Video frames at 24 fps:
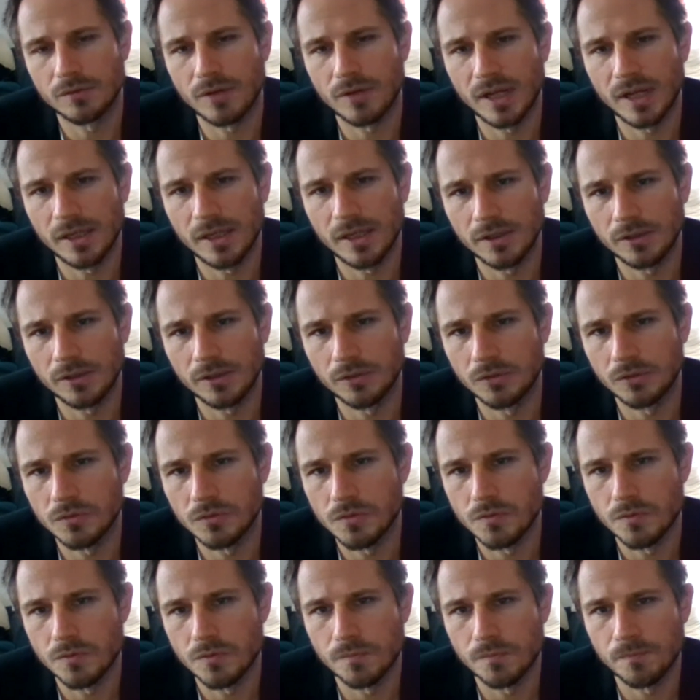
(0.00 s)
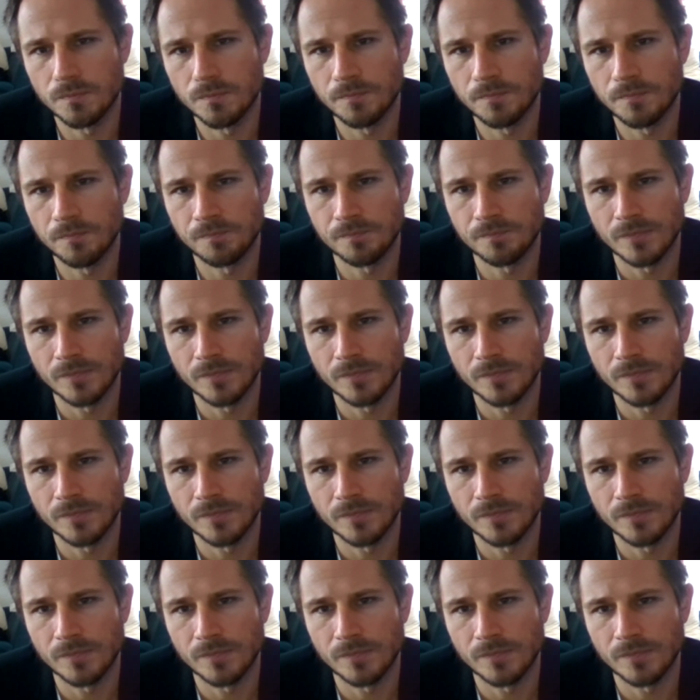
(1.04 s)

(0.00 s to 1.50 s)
trying to